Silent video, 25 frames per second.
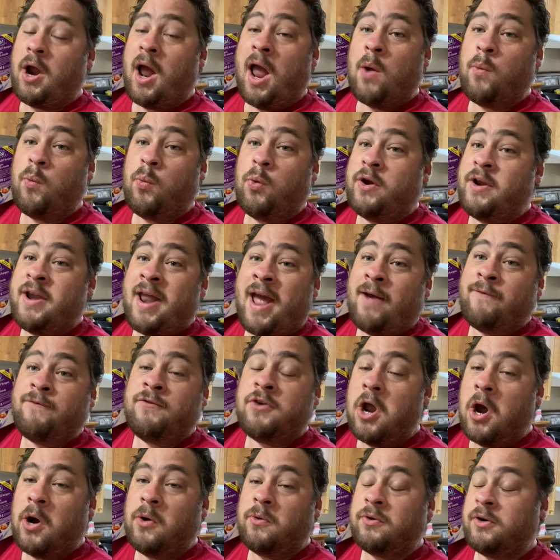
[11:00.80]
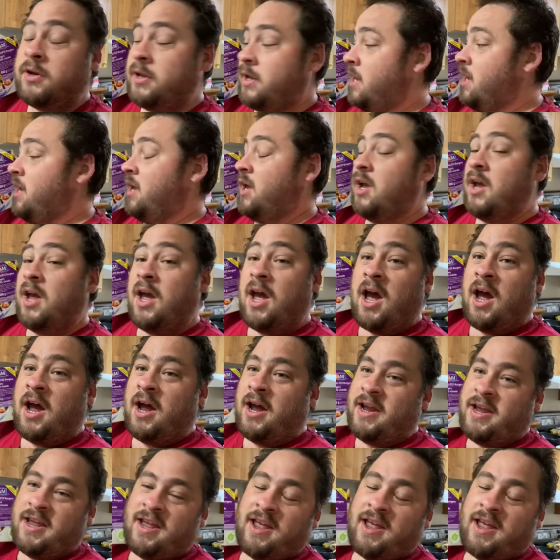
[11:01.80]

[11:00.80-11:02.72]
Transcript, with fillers: I wouldn't have known. Uh,